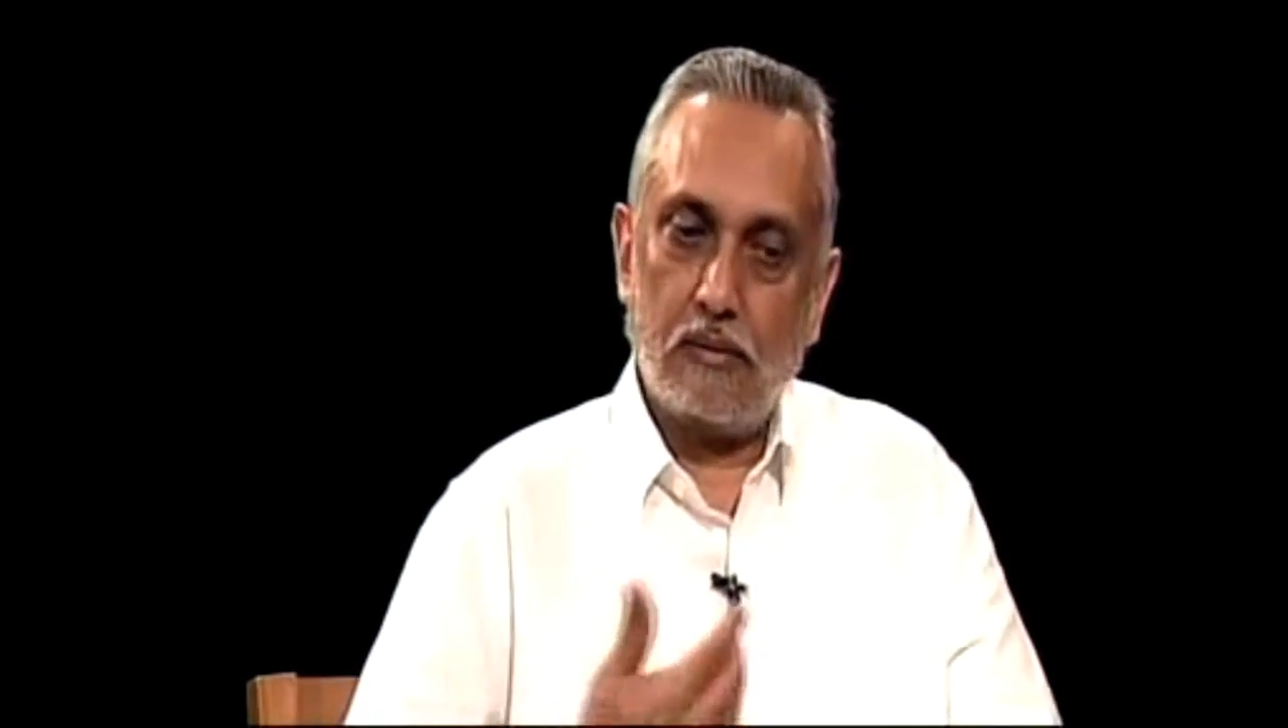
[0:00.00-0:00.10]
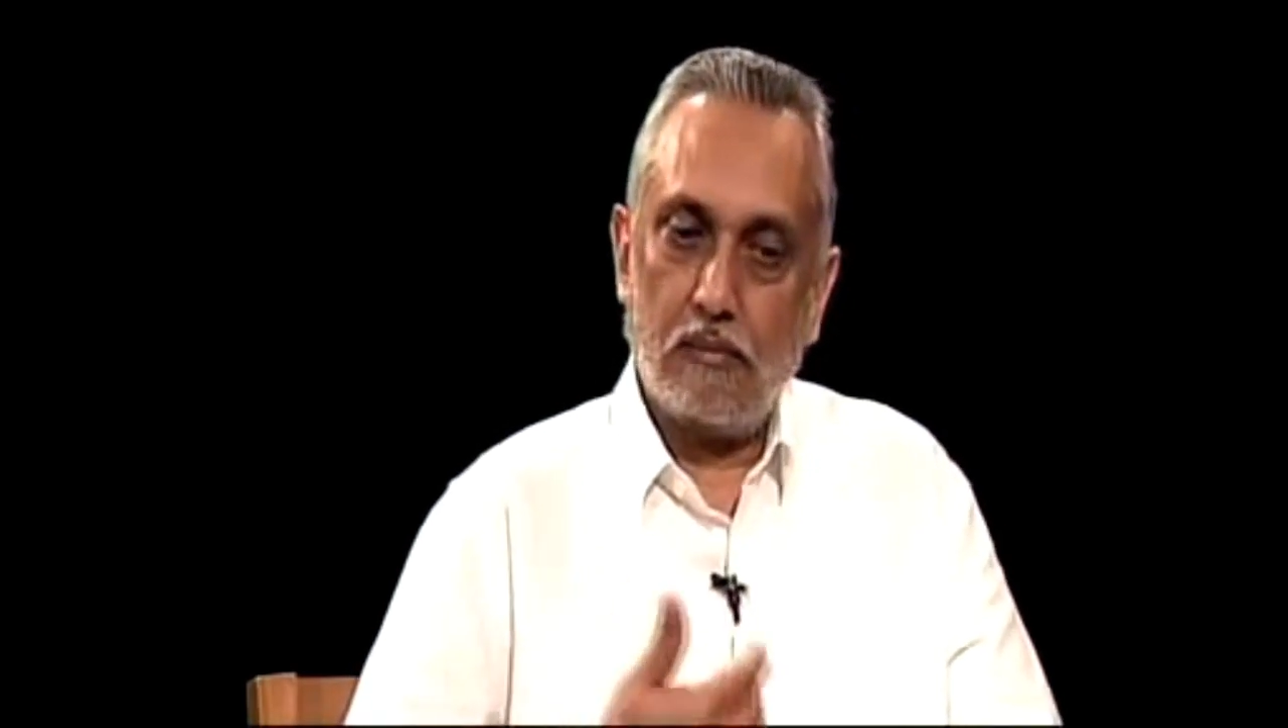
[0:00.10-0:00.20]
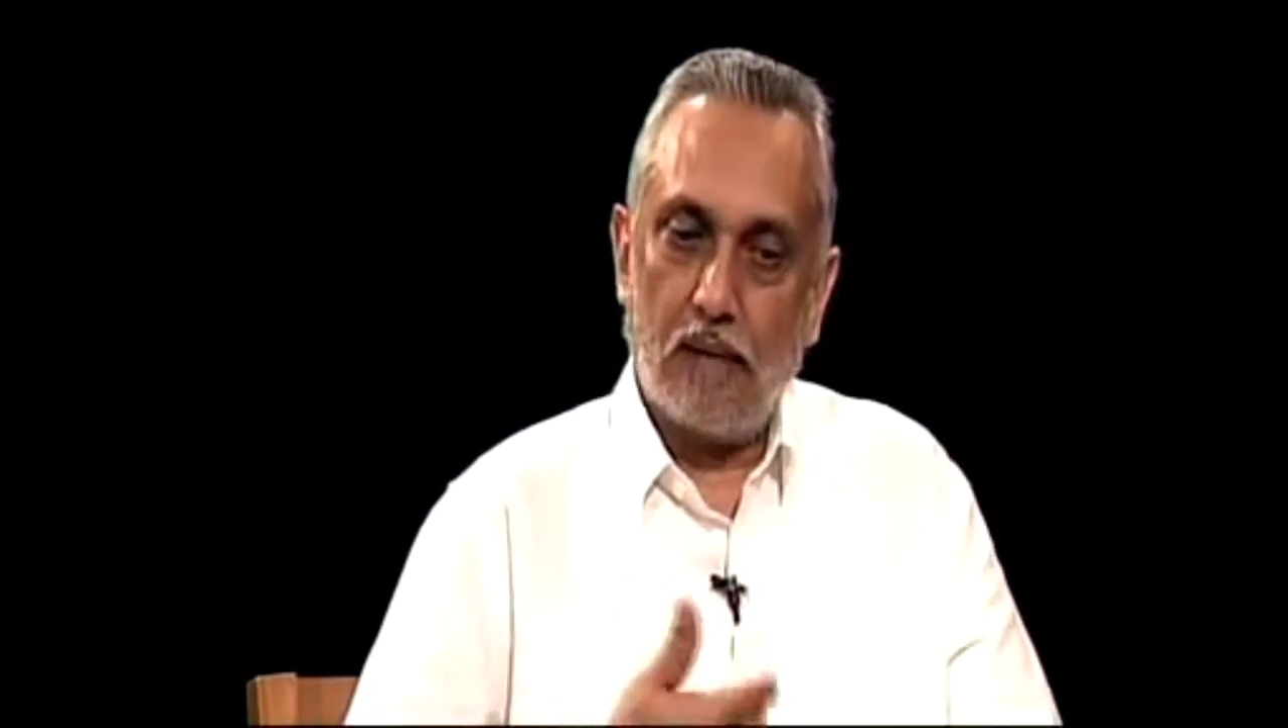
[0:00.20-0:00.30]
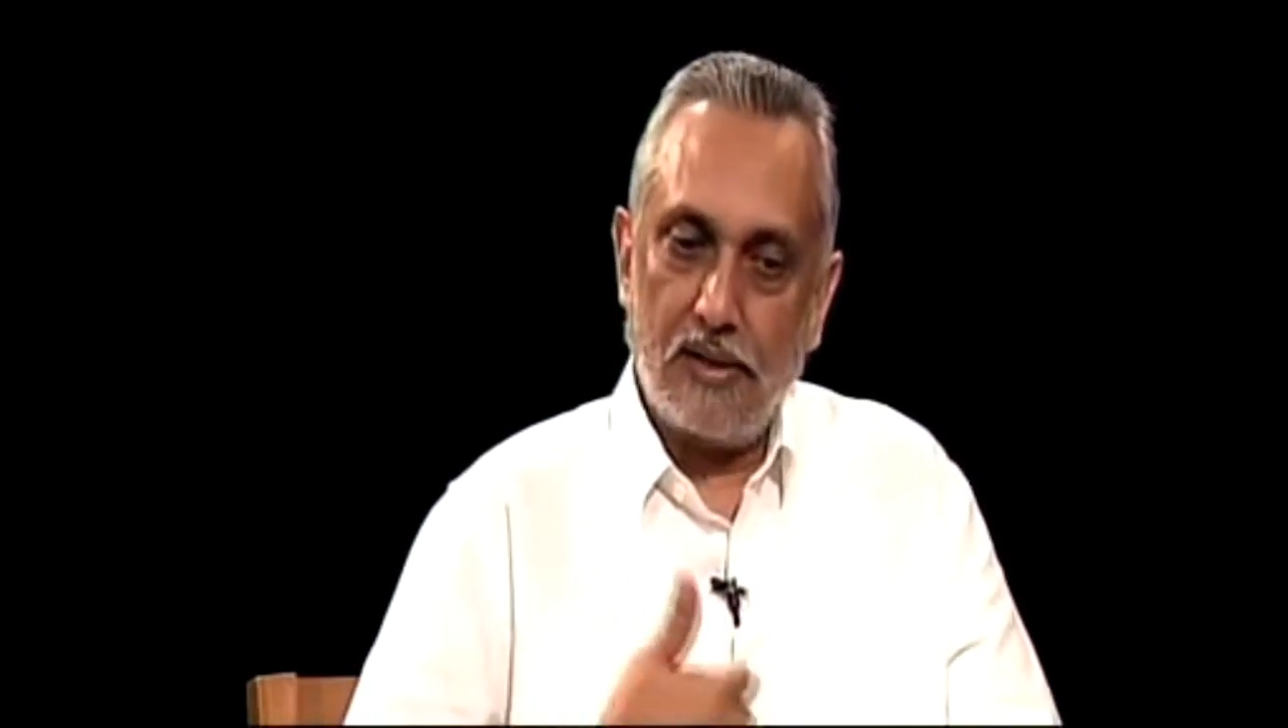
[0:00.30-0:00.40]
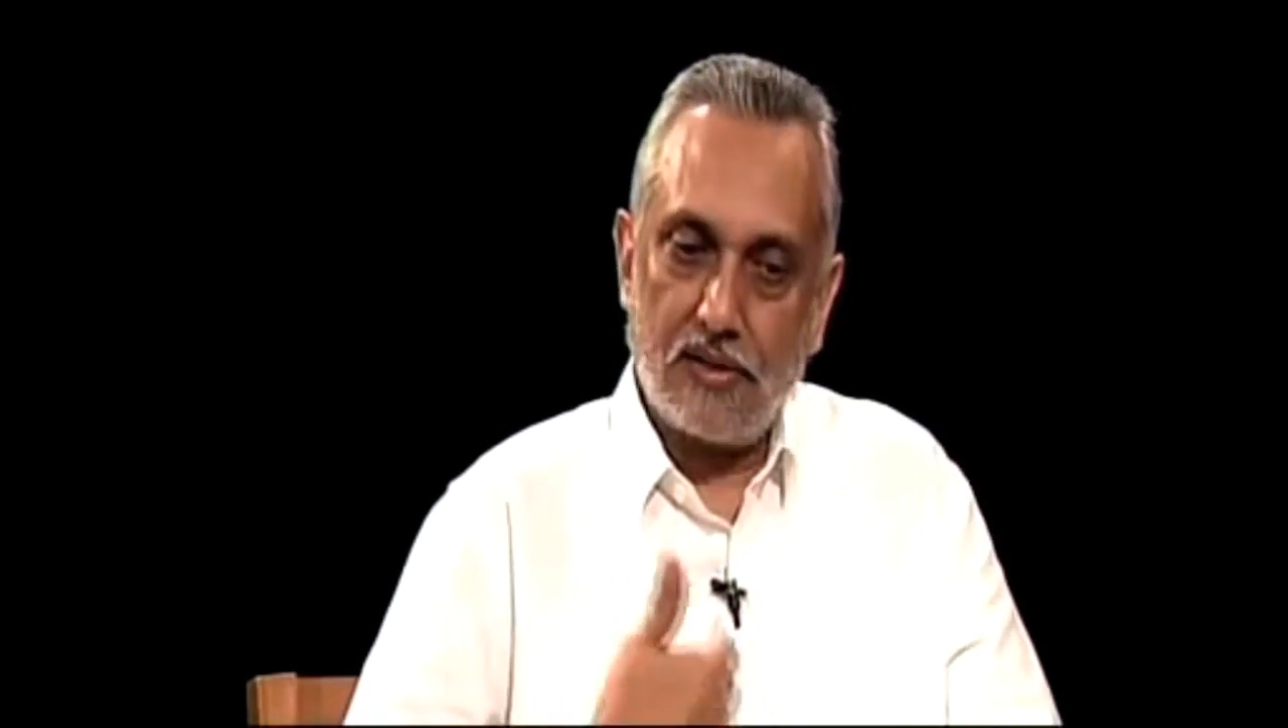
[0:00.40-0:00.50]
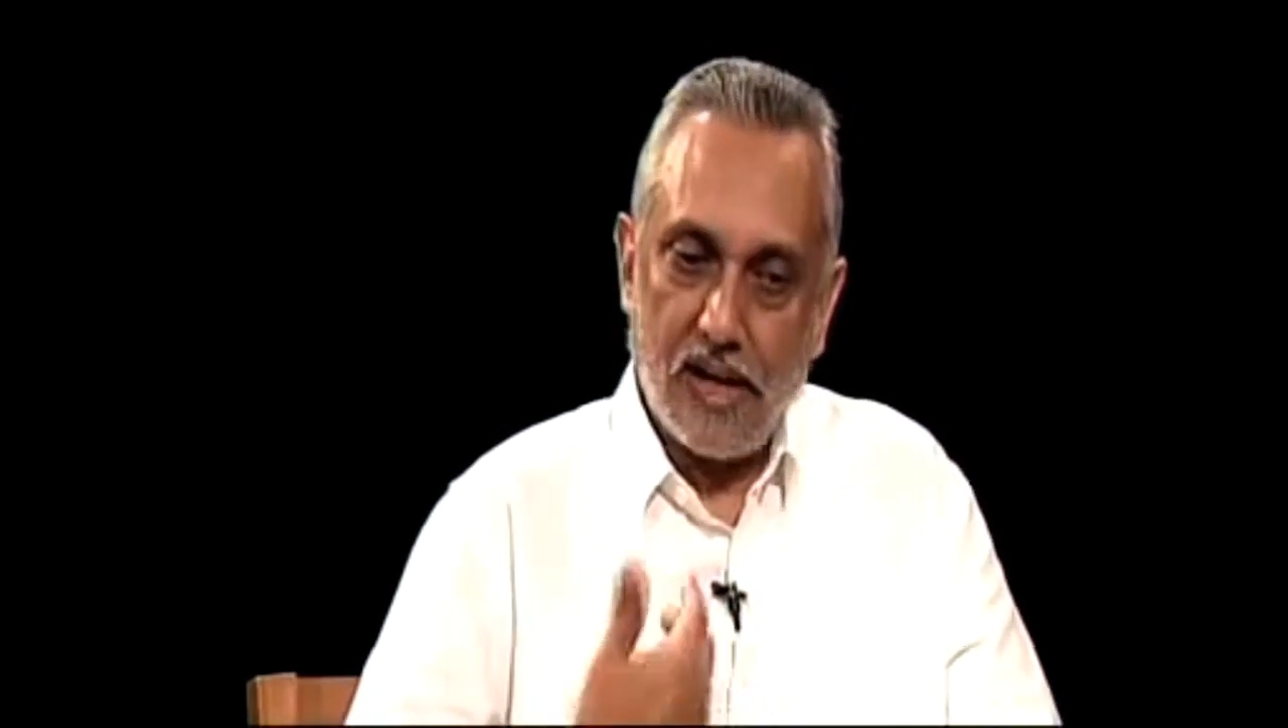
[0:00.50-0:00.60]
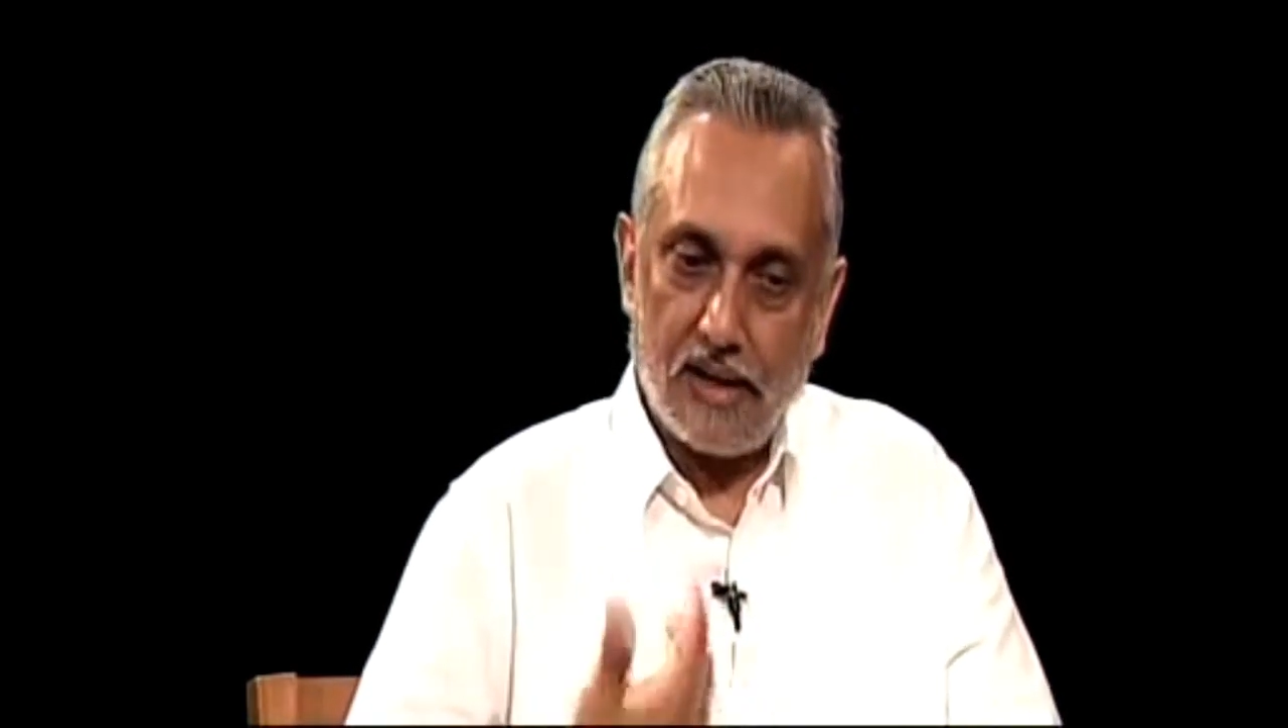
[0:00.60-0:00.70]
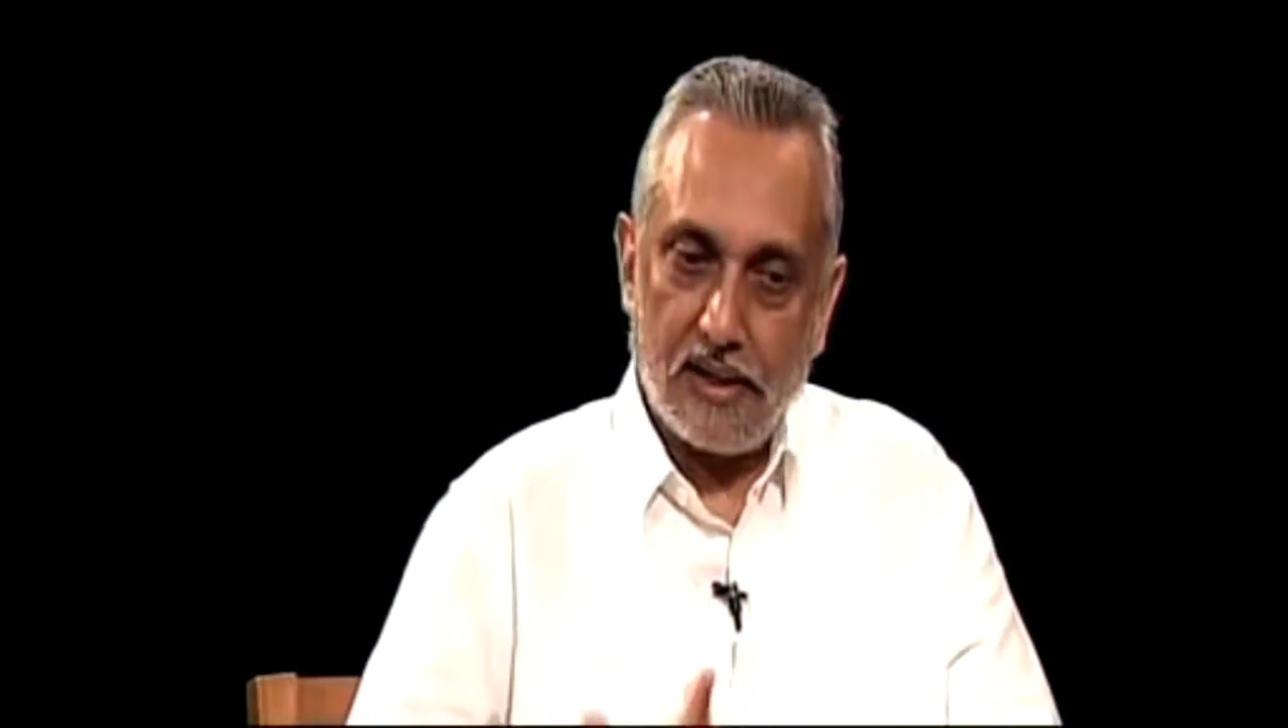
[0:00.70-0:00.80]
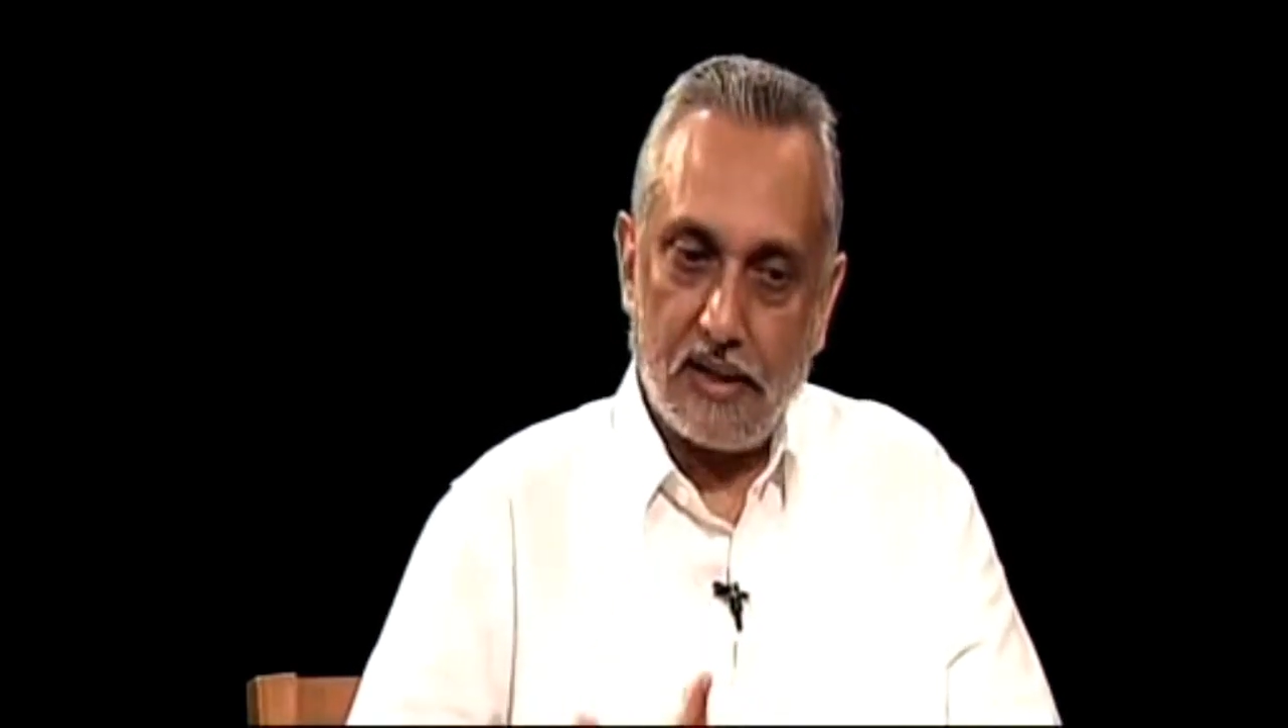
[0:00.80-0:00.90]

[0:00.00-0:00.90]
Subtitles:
my track